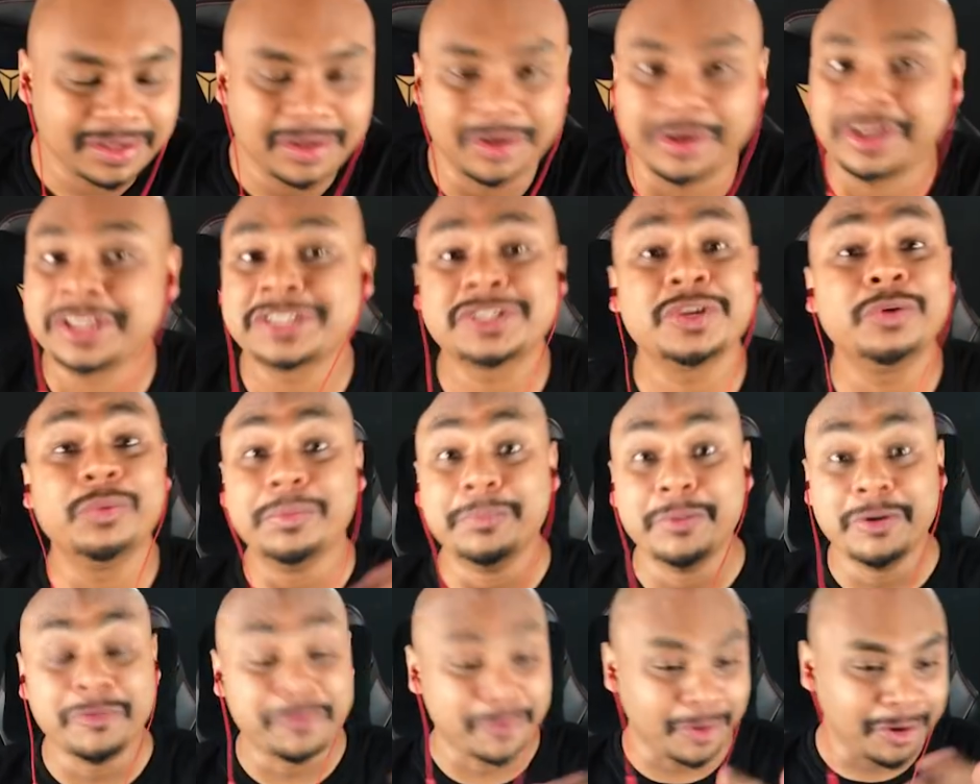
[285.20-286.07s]
Okay, so we
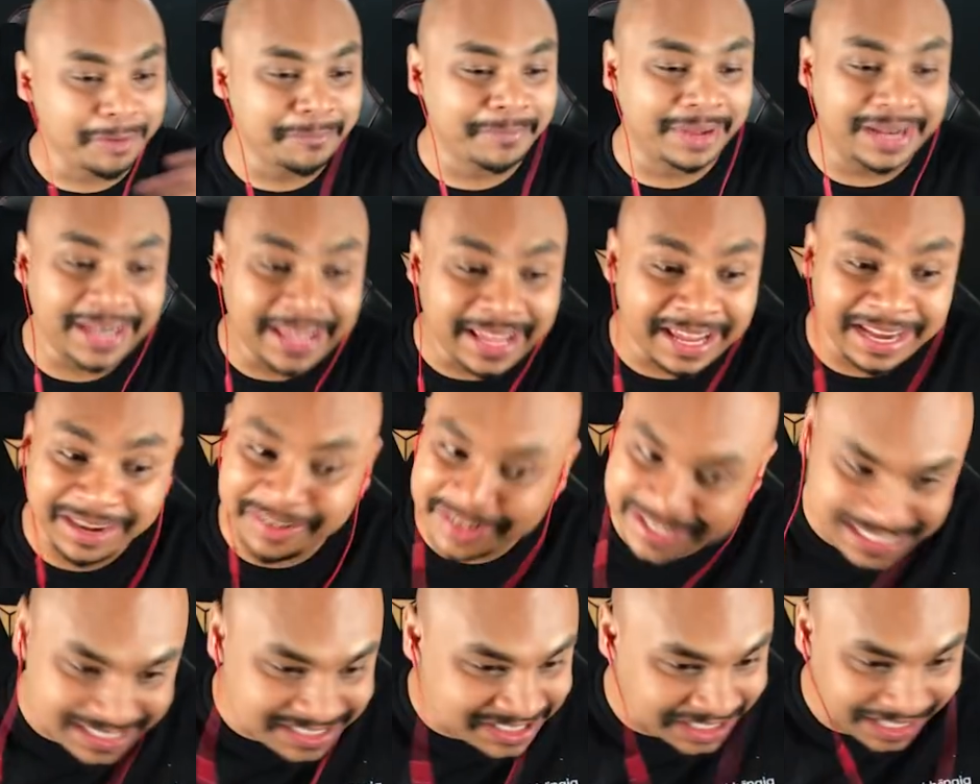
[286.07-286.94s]
move on. Malay
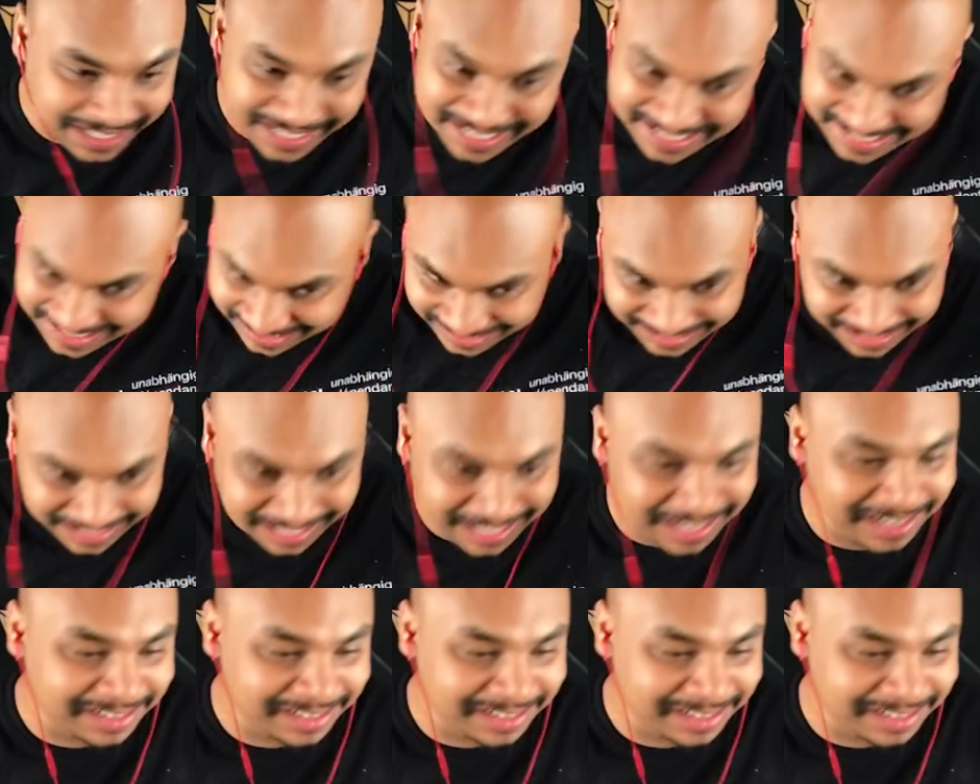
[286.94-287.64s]
harassing Chinese again.